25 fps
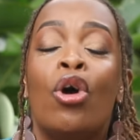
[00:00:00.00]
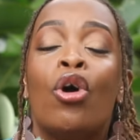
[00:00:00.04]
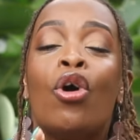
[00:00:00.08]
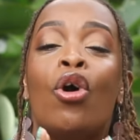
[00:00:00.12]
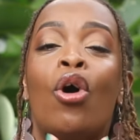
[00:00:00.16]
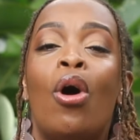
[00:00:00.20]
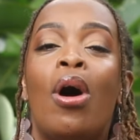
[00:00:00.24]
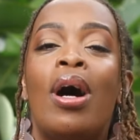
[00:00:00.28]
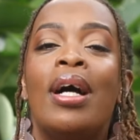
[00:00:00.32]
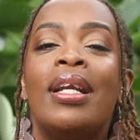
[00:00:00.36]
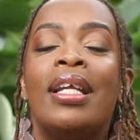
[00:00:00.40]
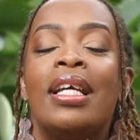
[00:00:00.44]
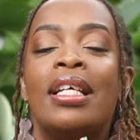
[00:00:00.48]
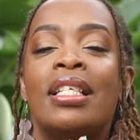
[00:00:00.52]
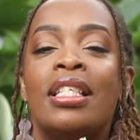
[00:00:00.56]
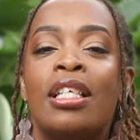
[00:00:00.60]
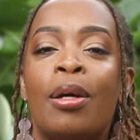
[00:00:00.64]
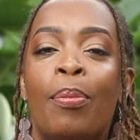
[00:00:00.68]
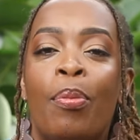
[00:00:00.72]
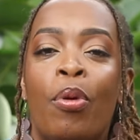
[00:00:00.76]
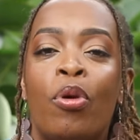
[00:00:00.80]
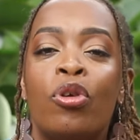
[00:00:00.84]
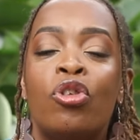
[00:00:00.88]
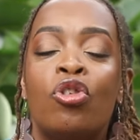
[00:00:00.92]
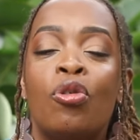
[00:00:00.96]
God is
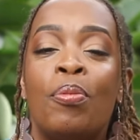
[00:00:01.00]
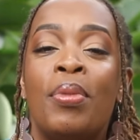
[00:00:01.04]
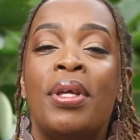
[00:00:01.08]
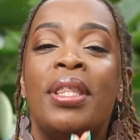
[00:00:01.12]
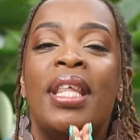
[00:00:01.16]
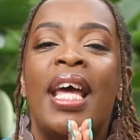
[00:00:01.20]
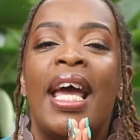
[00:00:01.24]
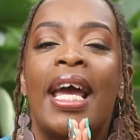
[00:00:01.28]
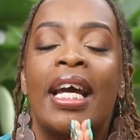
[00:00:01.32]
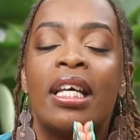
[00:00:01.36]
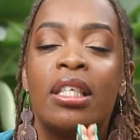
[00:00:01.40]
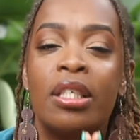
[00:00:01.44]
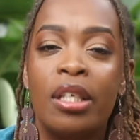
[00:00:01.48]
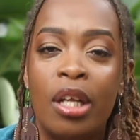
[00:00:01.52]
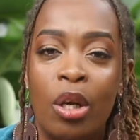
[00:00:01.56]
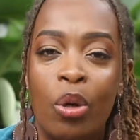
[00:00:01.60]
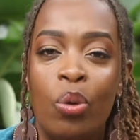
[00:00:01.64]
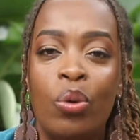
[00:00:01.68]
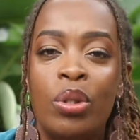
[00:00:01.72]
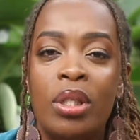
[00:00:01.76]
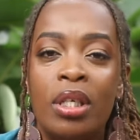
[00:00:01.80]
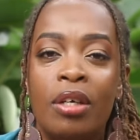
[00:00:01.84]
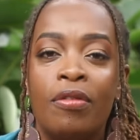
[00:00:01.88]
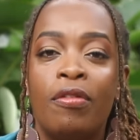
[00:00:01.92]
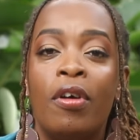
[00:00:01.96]
supposed to be the
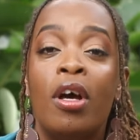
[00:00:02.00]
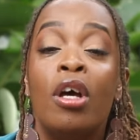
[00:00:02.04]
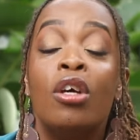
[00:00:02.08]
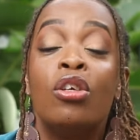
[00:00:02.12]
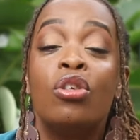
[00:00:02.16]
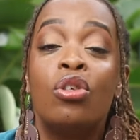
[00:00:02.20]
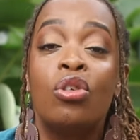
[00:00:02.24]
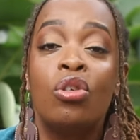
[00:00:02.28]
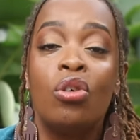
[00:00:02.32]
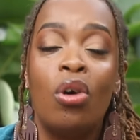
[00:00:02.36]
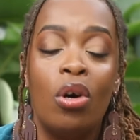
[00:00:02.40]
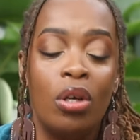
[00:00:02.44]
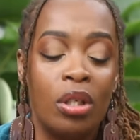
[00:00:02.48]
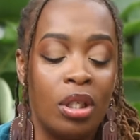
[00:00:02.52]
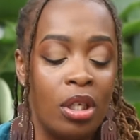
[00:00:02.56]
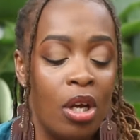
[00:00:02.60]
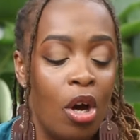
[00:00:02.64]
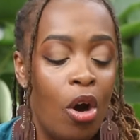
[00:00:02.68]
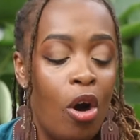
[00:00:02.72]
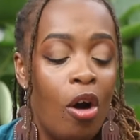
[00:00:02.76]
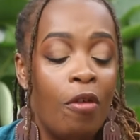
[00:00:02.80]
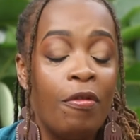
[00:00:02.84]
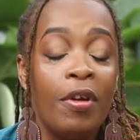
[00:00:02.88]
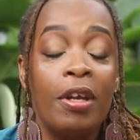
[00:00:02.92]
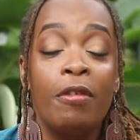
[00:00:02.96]
exclusive source
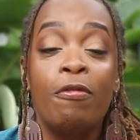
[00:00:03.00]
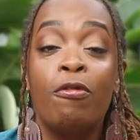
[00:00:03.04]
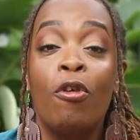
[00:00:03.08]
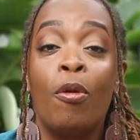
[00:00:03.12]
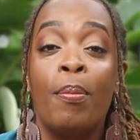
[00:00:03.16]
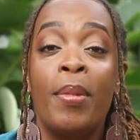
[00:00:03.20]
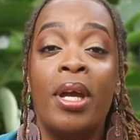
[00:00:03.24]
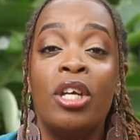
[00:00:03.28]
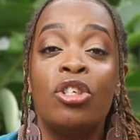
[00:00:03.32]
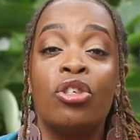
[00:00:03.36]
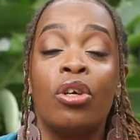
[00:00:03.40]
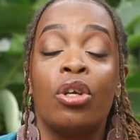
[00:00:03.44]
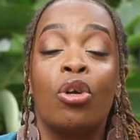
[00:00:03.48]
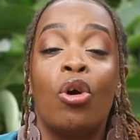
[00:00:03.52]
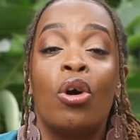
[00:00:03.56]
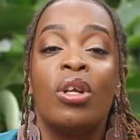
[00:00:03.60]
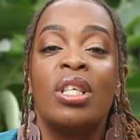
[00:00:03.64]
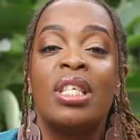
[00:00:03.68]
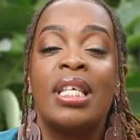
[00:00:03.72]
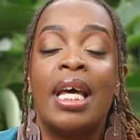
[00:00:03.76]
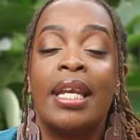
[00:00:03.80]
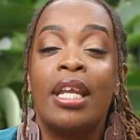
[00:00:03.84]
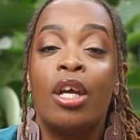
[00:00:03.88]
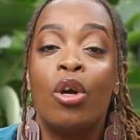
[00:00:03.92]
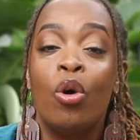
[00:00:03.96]
of information
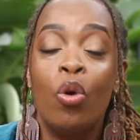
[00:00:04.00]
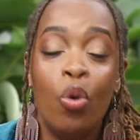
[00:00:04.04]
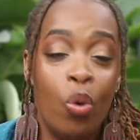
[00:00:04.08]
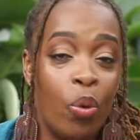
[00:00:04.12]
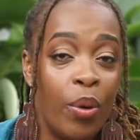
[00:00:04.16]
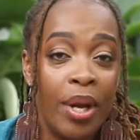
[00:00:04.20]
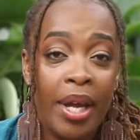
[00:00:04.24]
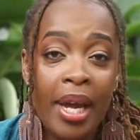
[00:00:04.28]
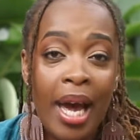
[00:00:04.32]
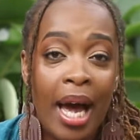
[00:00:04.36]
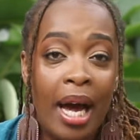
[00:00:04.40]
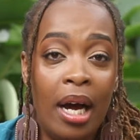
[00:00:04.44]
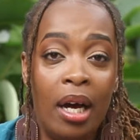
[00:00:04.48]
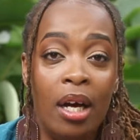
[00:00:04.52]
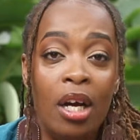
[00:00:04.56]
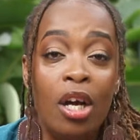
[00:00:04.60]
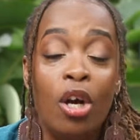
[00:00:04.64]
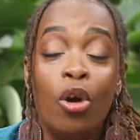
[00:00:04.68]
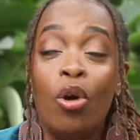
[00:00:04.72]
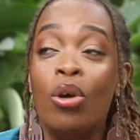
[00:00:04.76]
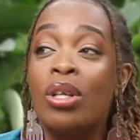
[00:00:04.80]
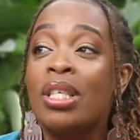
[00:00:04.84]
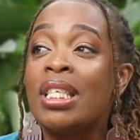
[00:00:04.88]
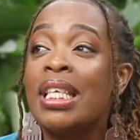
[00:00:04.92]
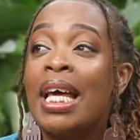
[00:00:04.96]
concerning who we are,
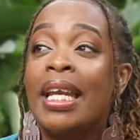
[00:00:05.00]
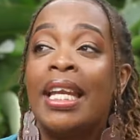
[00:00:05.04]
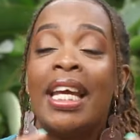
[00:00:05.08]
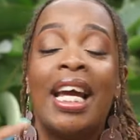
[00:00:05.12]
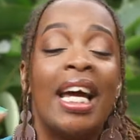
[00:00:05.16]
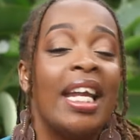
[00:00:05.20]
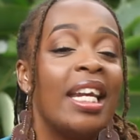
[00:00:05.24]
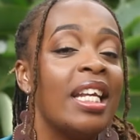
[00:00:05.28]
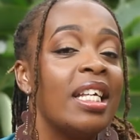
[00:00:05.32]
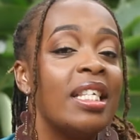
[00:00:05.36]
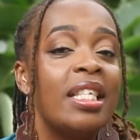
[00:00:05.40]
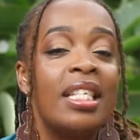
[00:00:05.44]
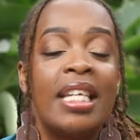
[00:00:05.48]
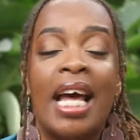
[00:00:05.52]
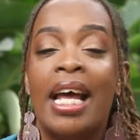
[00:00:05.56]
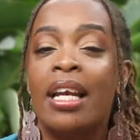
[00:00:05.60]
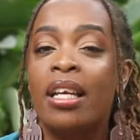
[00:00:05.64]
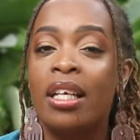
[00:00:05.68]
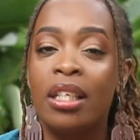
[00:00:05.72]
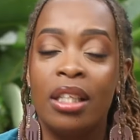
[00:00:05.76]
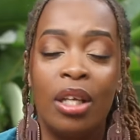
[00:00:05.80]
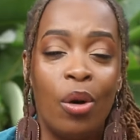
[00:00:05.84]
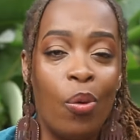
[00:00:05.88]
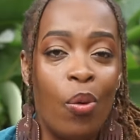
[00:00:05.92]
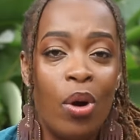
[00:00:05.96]
concerning
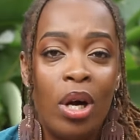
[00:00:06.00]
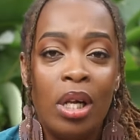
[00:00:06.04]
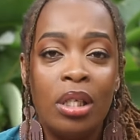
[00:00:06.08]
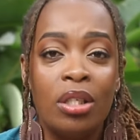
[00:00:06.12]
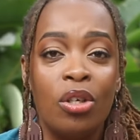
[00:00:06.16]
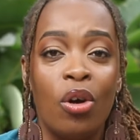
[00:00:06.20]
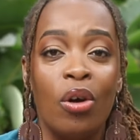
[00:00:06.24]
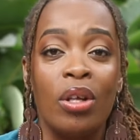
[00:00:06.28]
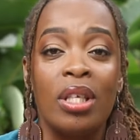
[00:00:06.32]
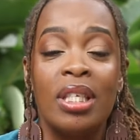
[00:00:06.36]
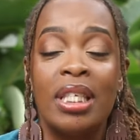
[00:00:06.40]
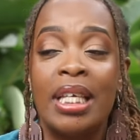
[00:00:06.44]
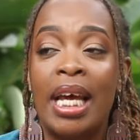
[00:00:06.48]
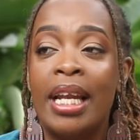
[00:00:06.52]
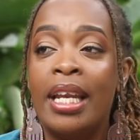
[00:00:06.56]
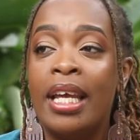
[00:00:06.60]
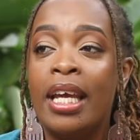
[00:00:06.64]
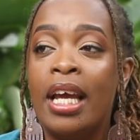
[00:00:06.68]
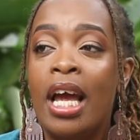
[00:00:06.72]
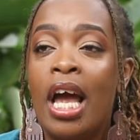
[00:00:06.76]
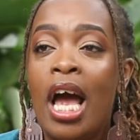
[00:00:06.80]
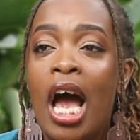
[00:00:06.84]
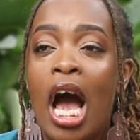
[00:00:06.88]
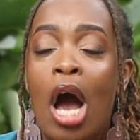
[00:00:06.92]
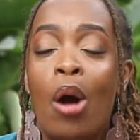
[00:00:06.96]
understanding the world,
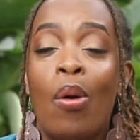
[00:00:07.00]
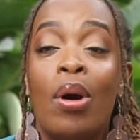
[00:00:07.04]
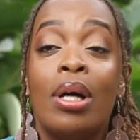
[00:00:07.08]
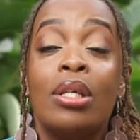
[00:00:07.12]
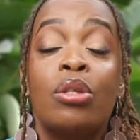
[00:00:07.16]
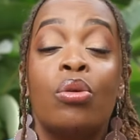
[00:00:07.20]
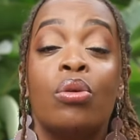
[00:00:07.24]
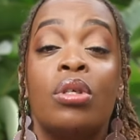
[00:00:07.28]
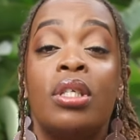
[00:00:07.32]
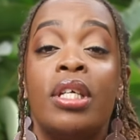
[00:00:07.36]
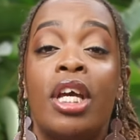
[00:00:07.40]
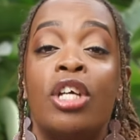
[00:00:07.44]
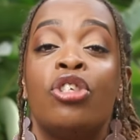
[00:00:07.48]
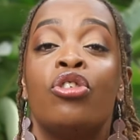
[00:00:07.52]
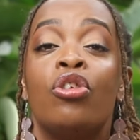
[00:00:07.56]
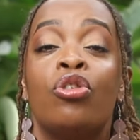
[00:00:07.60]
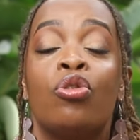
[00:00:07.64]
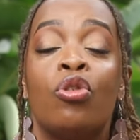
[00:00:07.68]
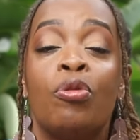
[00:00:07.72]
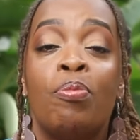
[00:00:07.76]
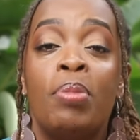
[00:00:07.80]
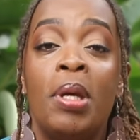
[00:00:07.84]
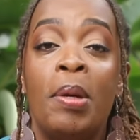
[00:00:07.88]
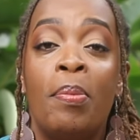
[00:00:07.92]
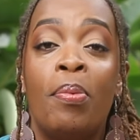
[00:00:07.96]
concerning our associations
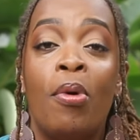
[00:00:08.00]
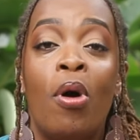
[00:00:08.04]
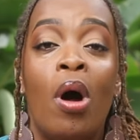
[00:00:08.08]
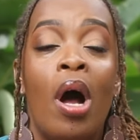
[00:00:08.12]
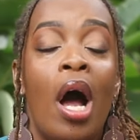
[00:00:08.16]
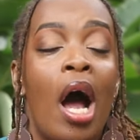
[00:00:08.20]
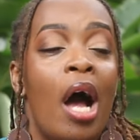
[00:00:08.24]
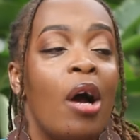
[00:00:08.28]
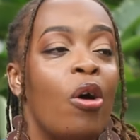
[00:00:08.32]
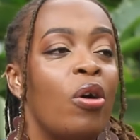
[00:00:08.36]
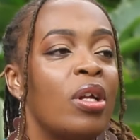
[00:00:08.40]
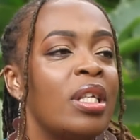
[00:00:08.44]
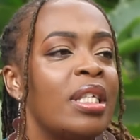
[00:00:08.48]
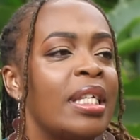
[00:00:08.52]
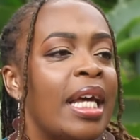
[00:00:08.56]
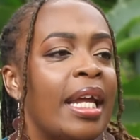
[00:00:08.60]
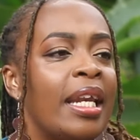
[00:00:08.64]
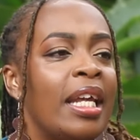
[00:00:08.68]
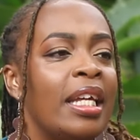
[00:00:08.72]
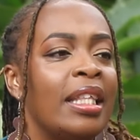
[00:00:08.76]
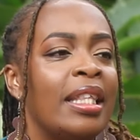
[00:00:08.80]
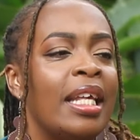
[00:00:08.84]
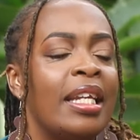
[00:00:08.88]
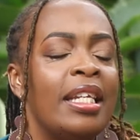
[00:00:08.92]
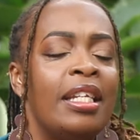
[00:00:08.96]
with people,
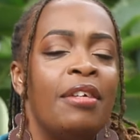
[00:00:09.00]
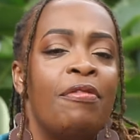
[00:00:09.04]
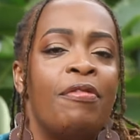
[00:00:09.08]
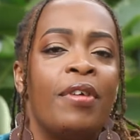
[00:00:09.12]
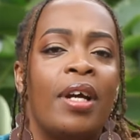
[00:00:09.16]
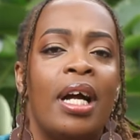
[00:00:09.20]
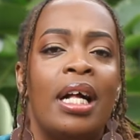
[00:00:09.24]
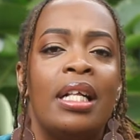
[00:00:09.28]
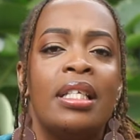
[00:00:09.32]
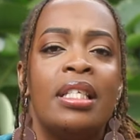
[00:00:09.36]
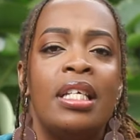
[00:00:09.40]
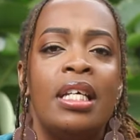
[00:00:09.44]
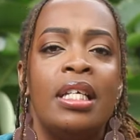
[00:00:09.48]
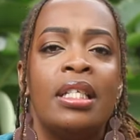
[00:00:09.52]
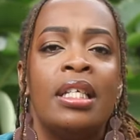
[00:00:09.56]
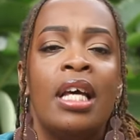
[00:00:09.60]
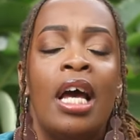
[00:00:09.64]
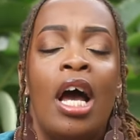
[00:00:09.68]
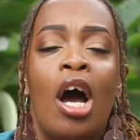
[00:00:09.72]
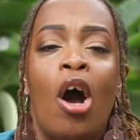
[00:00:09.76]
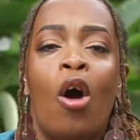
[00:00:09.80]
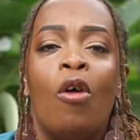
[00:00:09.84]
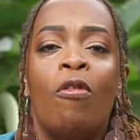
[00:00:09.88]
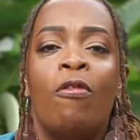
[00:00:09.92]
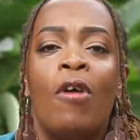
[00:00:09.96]
concerning the difficulties
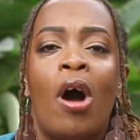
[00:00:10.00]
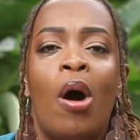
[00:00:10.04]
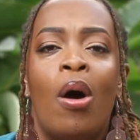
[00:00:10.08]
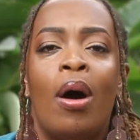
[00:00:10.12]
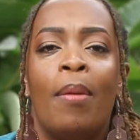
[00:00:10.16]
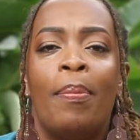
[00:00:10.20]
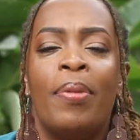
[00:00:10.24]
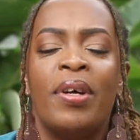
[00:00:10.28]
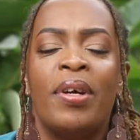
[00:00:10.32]
of our